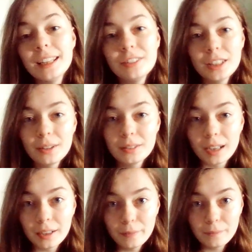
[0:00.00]
If you don't
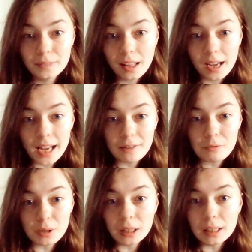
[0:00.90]
know, I
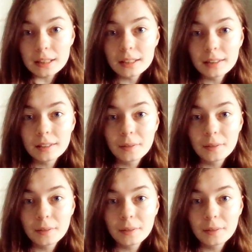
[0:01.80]
have worked